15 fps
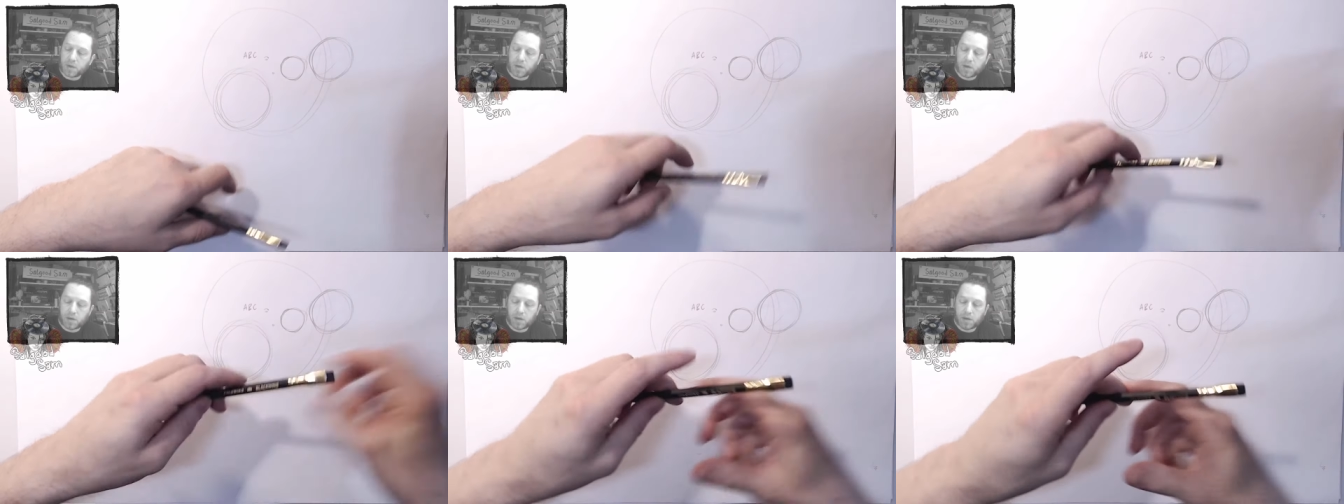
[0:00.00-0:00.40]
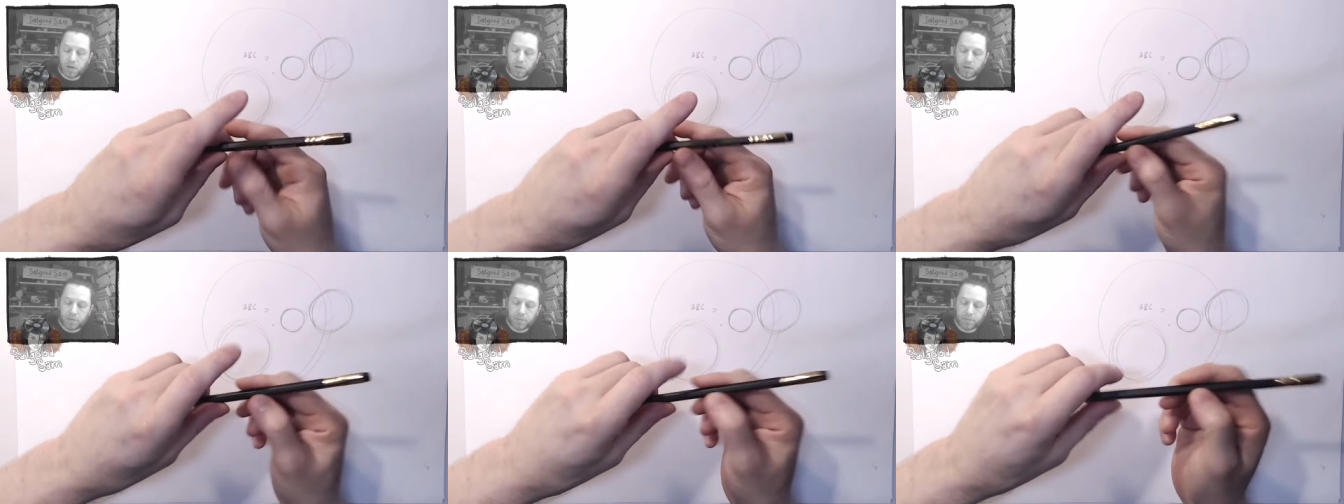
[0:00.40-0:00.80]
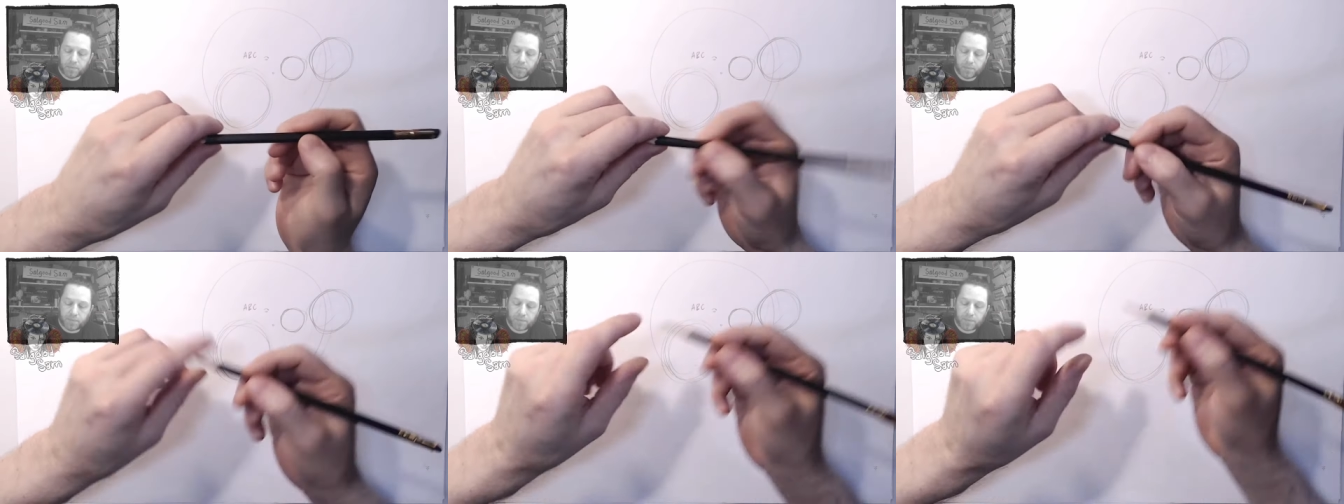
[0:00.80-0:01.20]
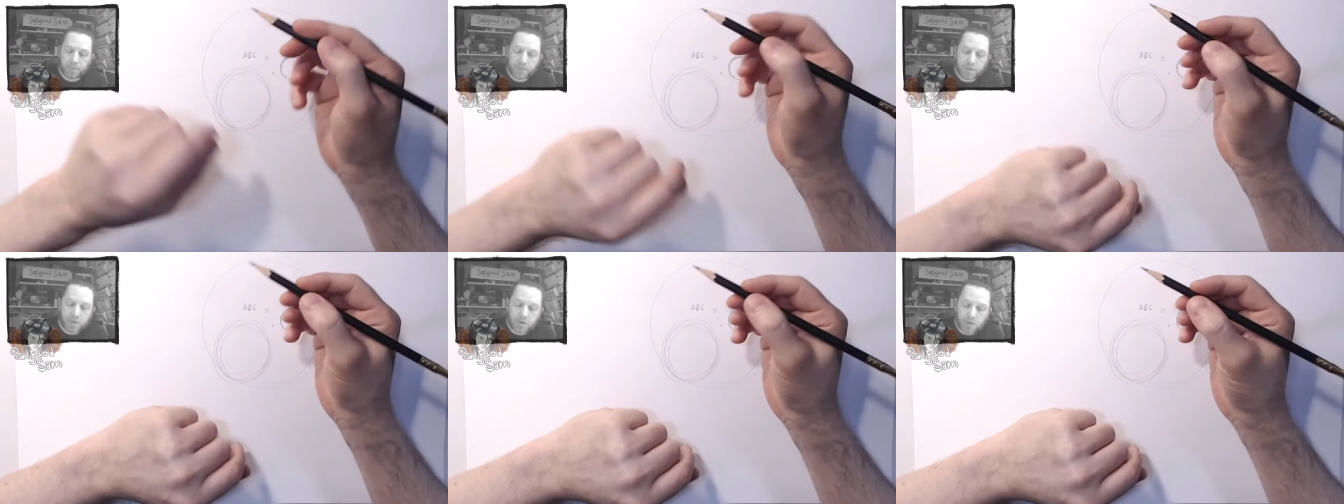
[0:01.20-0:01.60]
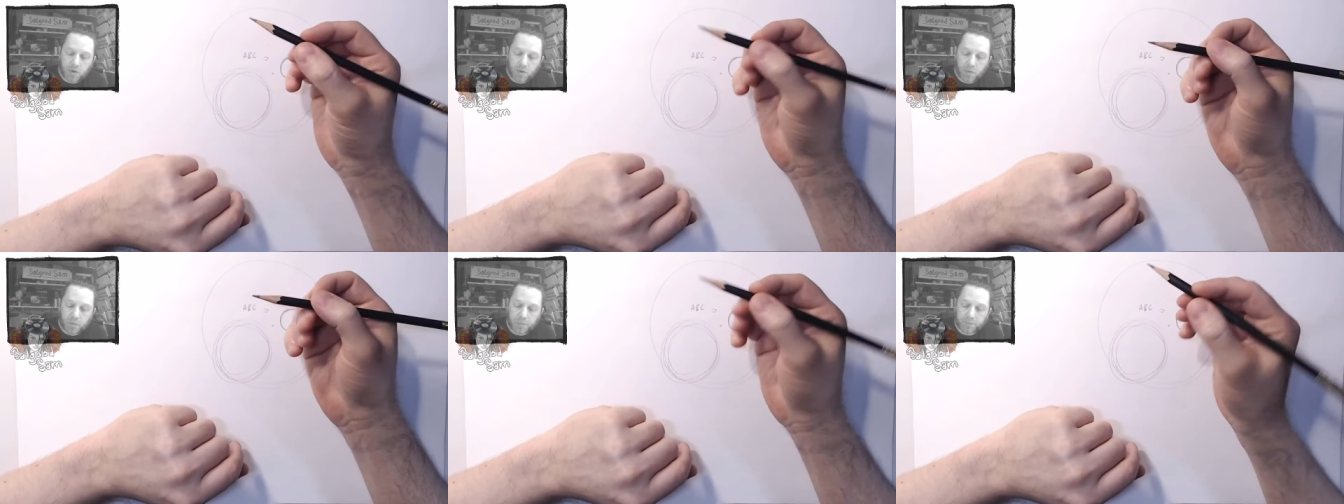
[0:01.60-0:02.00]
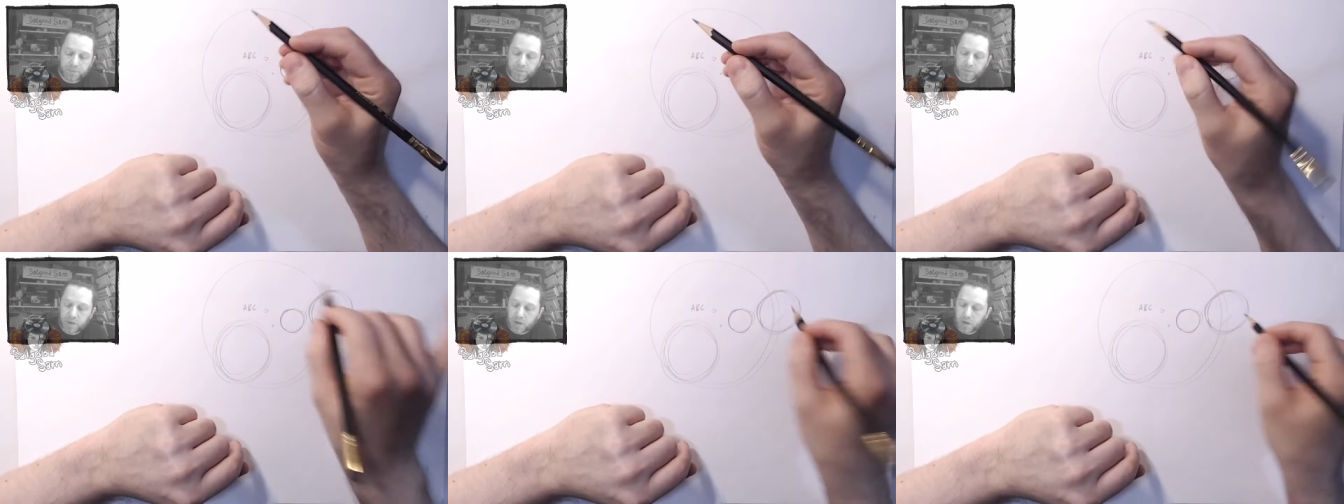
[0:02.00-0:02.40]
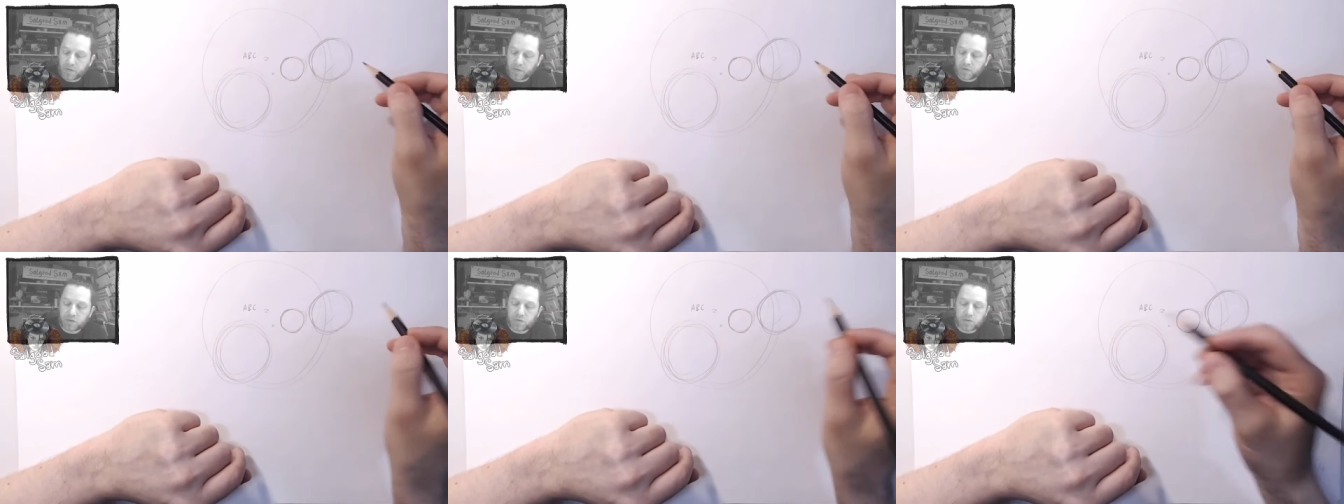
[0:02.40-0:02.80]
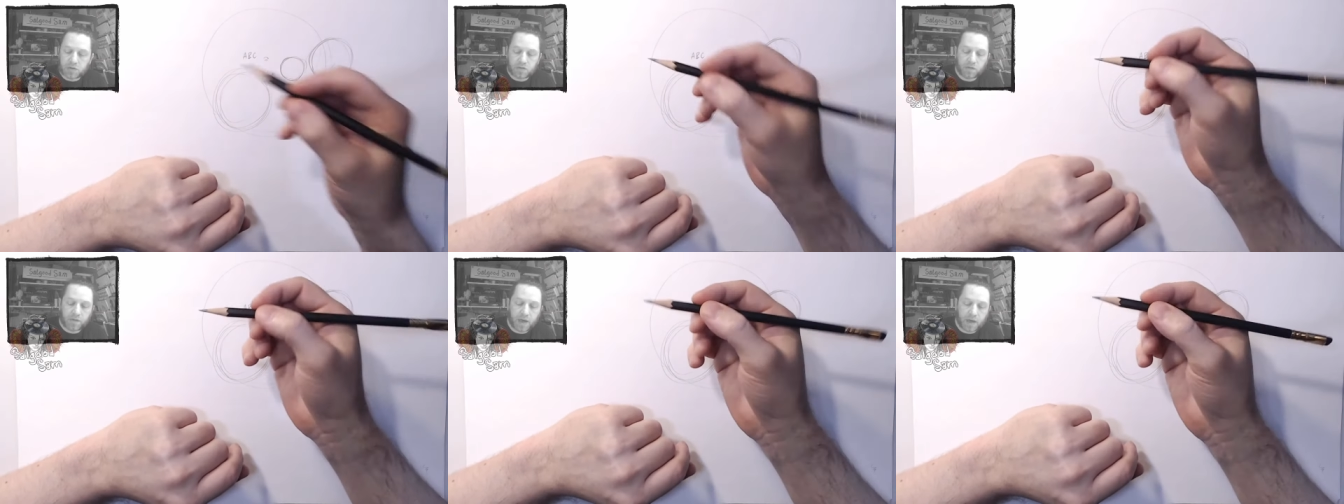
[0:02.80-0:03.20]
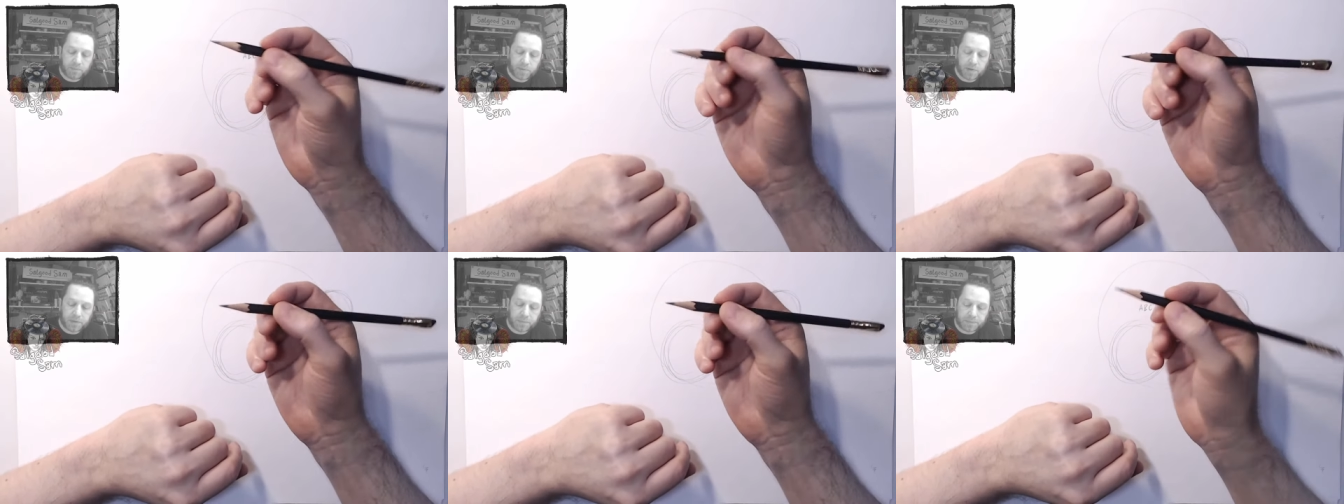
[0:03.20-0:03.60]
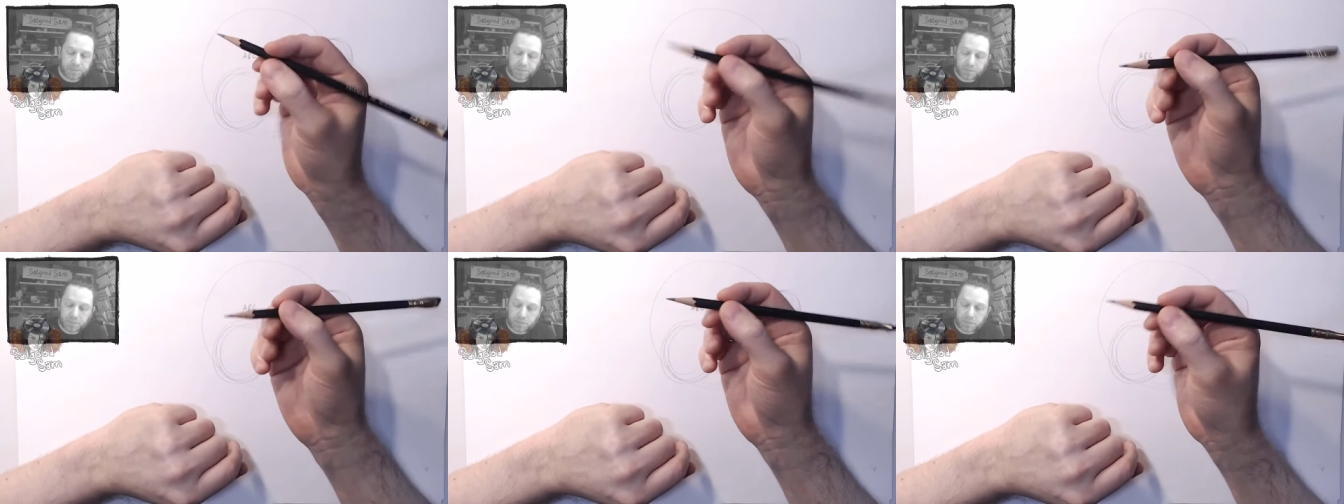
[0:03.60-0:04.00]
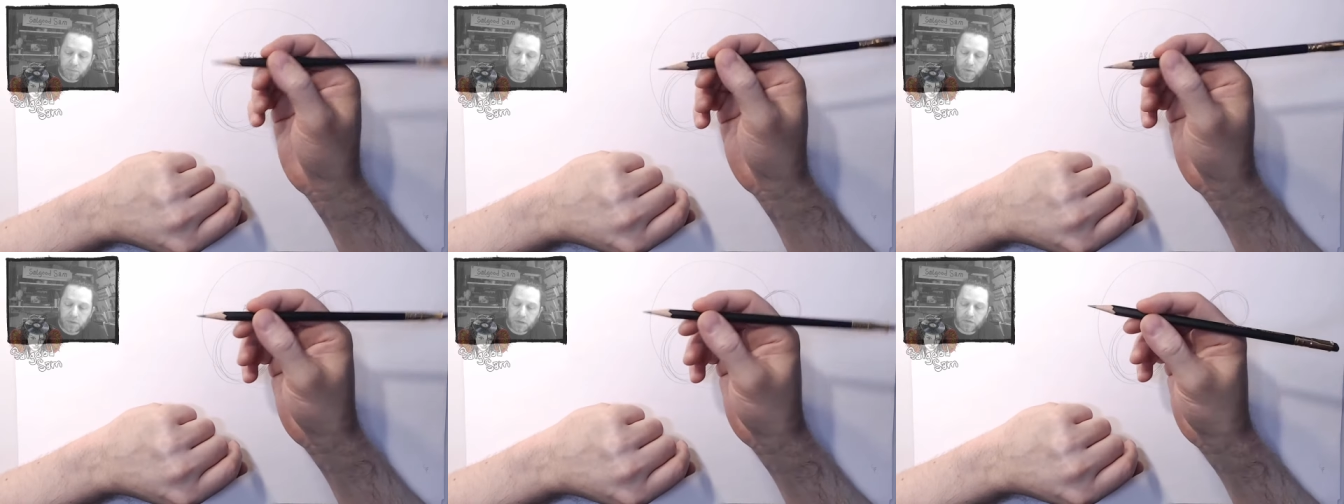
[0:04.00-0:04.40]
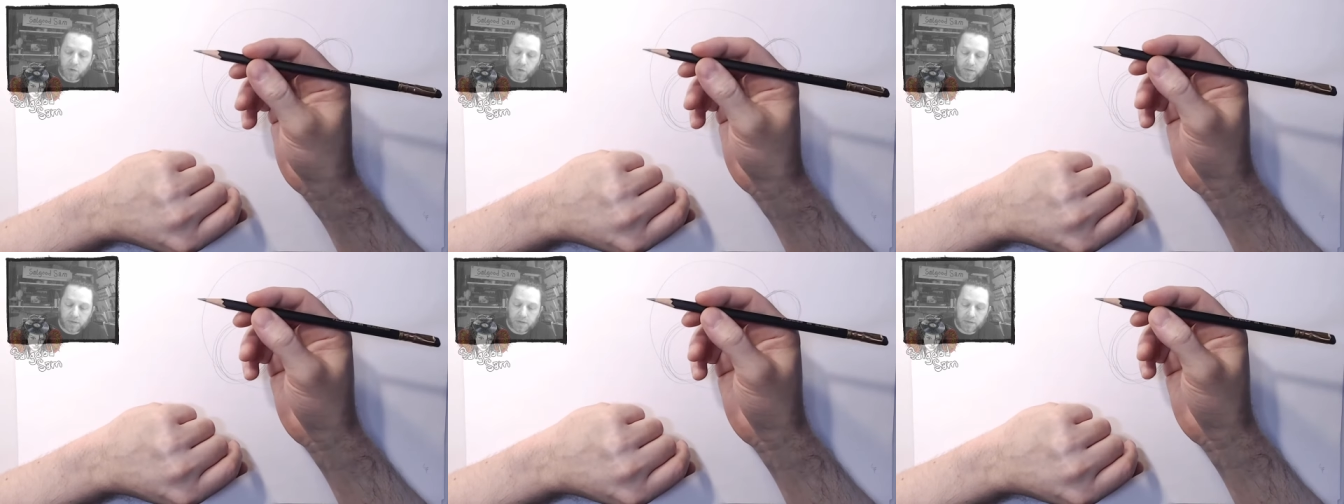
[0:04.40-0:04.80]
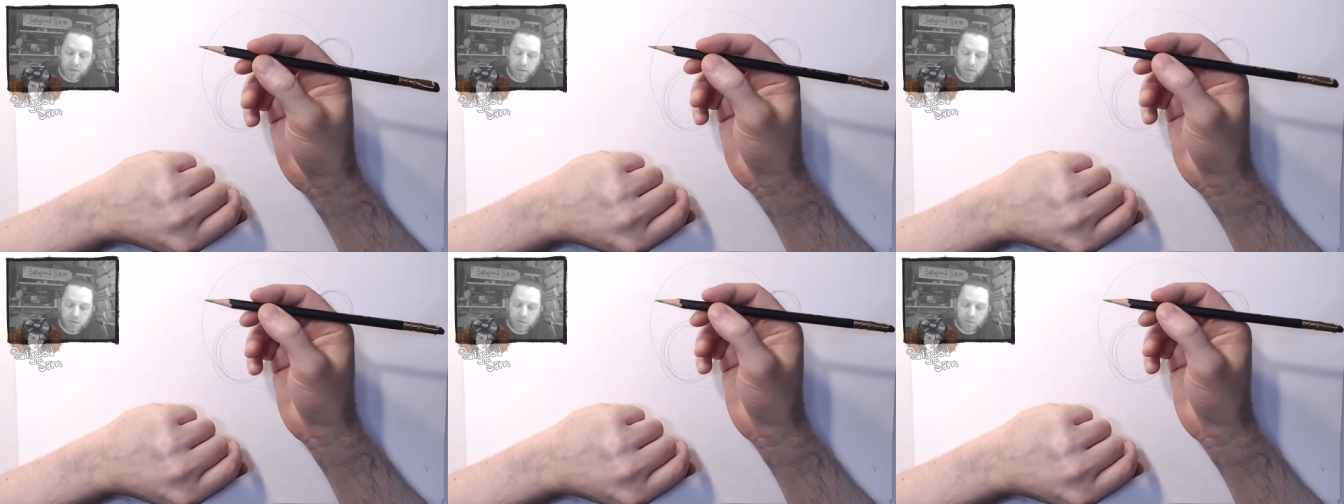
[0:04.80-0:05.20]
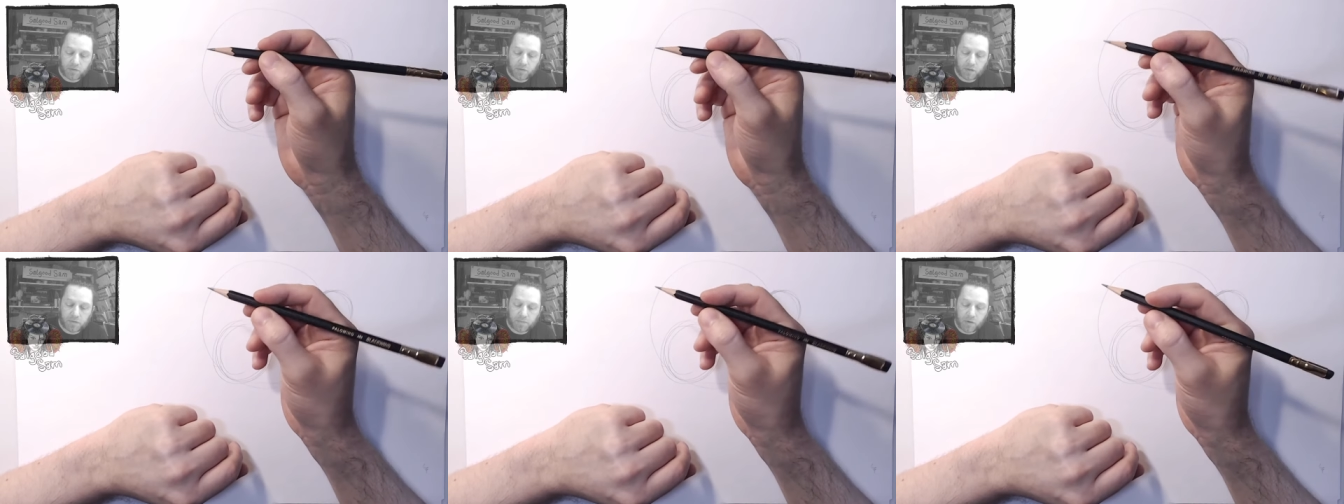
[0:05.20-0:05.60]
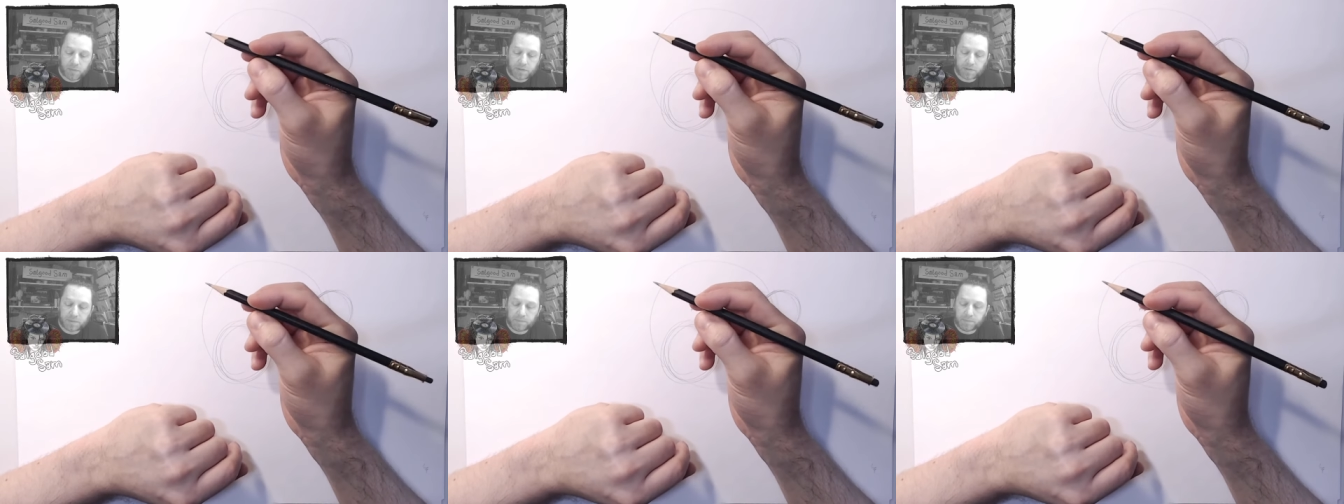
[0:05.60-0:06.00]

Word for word: Um, so there, and there are solutions for that, but let's focus on this for this moment.